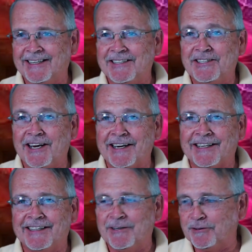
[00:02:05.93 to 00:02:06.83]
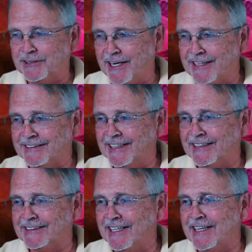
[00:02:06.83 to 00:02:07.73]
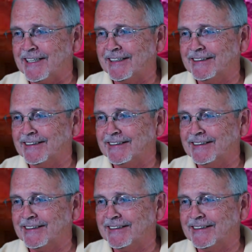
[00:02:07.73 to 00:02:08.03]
Check, check, check, check.